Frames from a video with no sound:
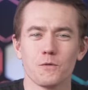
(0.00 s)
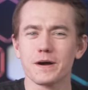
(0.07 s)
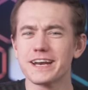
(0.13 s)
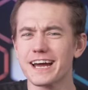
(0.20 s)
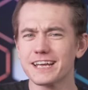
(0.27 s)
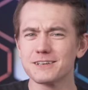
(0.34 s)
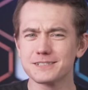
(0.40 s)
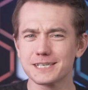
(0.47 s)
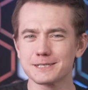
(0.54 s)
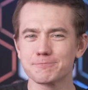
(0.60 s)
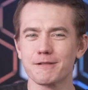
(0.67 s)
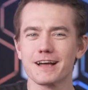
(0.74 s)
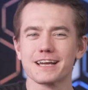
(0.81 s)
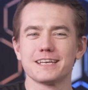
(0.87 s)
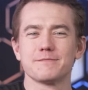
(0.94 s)
Why not use this
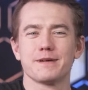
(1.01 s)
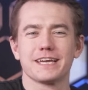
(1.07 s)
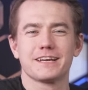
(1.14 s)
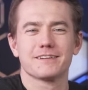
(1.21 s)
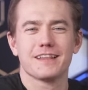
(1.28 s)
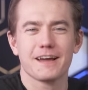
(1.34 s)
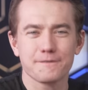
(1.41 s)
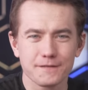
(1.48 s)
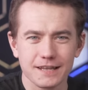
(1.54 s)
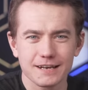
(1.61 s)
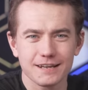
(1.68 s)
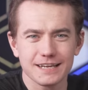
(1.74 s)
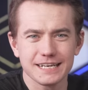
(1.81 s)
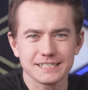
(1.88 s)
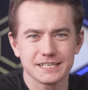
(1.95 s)
plugin to make your life a
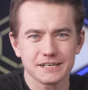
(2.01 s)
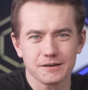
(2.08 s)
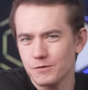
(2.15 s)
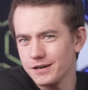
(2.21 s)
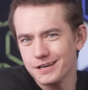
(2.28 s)
little easier?